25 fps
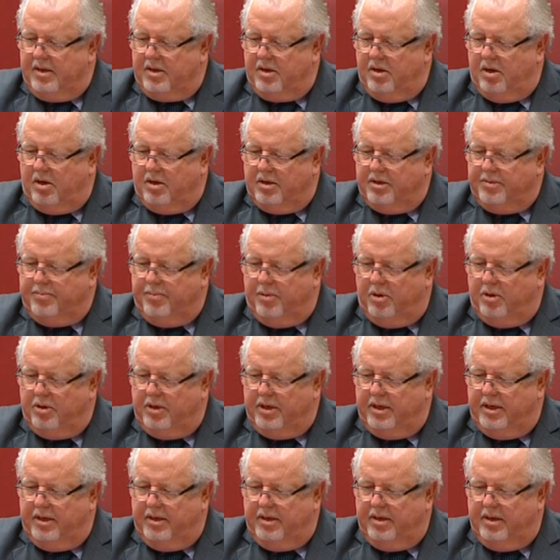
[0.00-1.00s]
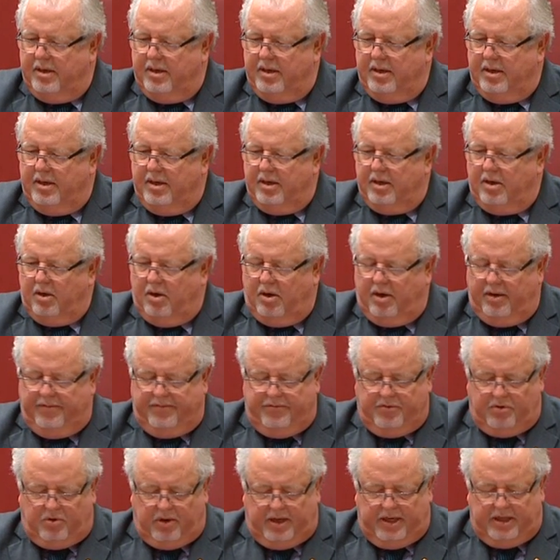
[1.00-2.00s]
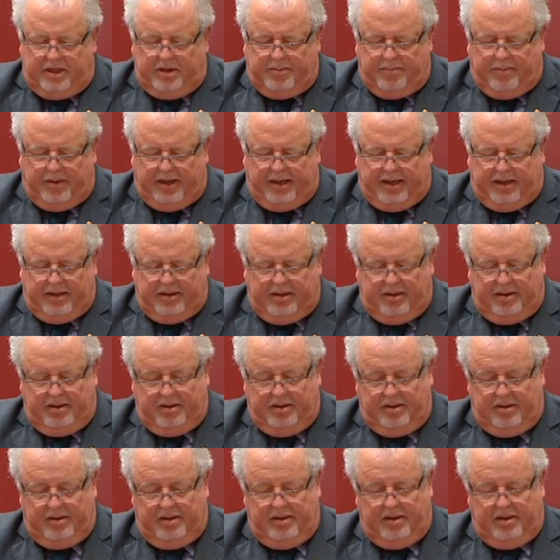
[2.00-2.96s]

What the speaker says: corresponding life transplant